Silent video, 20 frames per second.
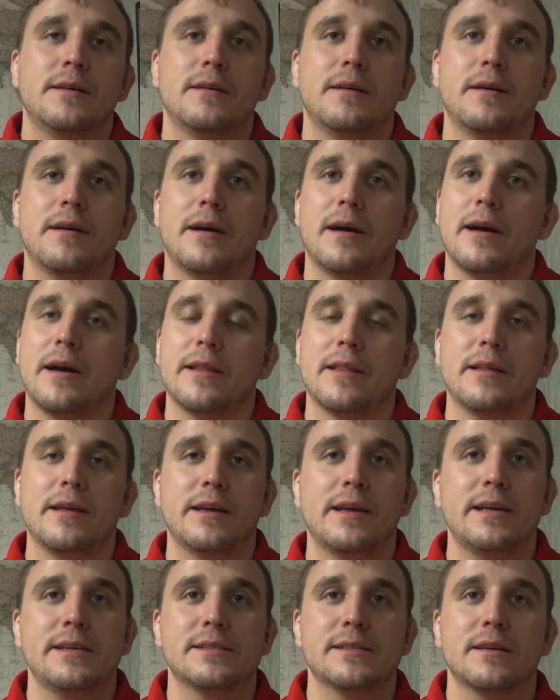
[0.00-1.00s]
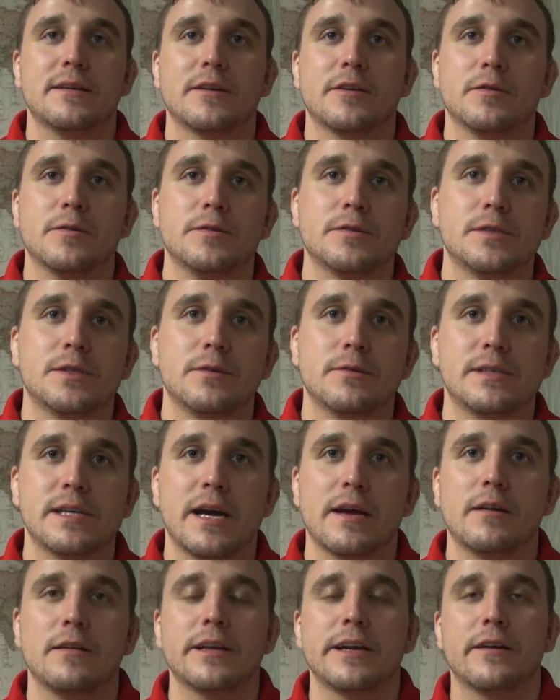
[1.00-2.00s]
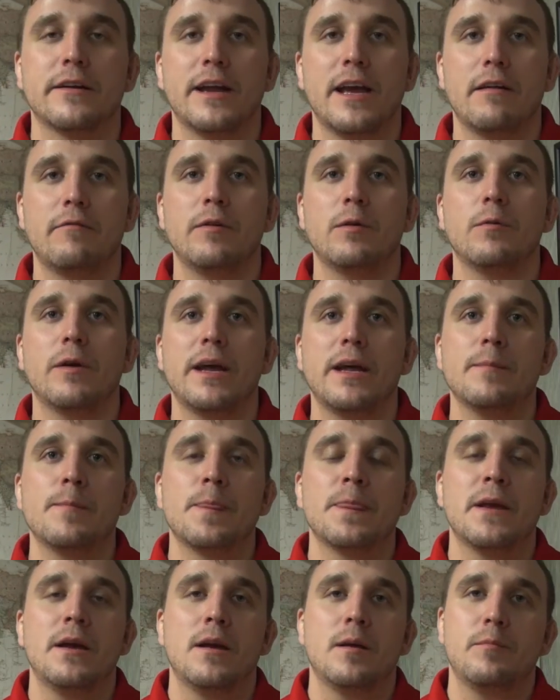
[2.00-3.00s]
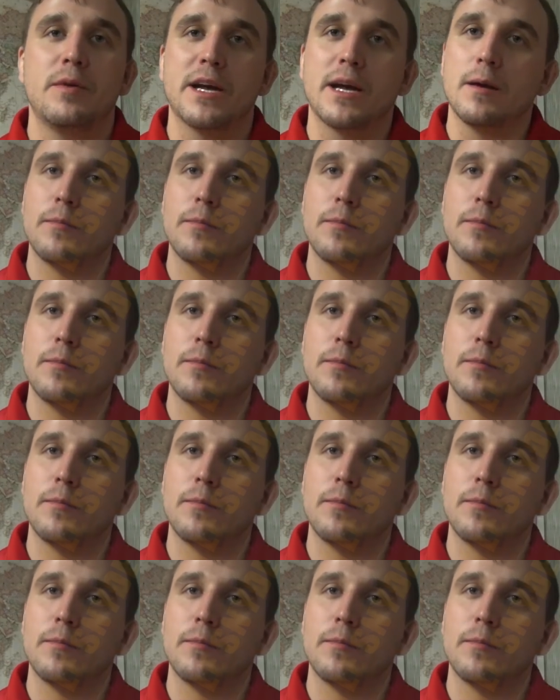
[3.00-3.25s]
I think he's going to cruise to a title here at heavyweight, pick